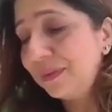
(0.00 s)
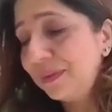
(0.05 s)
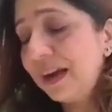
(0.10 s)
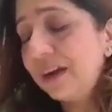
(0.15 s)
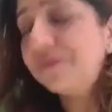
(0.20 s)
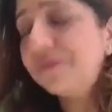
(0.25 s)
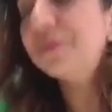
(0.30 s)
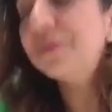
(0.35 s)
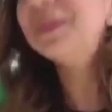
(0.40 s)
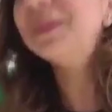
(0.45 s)

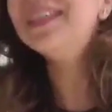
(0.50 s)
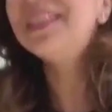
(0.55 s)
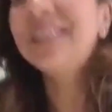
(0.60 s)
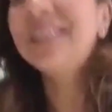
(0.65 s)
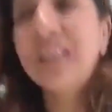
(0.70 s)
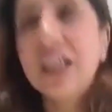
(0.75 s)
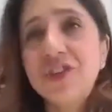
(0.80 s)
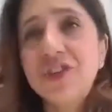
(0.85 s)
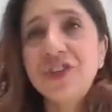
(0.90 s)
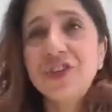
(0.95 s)
government
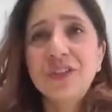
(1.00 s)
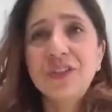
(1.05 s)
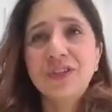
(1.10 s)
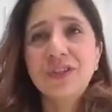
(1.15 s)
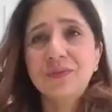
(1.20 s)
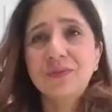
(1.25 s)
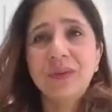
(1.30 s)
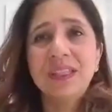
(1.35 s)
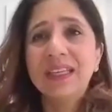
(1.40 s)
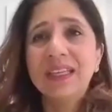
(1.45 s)

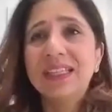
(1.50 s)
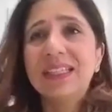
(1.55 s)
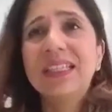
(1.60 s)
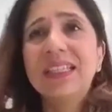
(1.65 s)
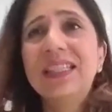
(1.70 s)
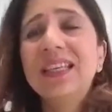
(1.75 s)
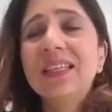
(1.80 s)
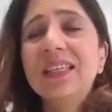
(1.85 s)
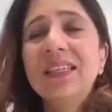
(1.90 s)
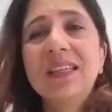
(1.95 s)
sessions, whether it's
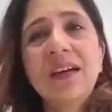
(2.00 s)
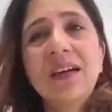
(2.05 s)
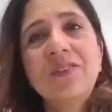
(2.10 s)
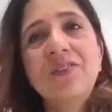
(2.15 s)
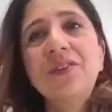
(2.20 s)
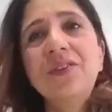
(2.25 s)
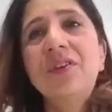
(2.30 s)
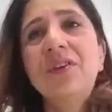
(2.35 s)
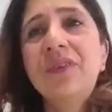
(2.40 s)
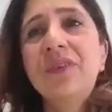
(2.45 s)
in this
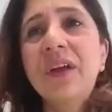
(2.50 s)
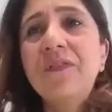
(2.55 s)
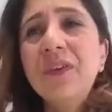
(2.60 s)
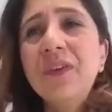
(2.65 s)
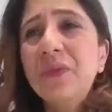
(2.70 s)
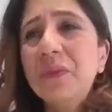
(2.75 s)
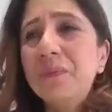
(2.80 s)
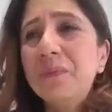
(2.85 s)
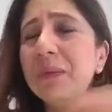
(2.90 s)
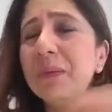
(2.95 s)
country or
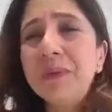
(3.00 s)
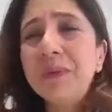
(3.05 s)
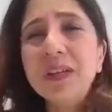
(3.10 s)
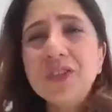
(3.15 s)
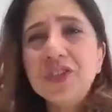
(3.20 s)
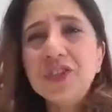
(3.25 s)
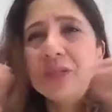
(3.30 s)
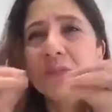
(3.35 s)
everywhere. People are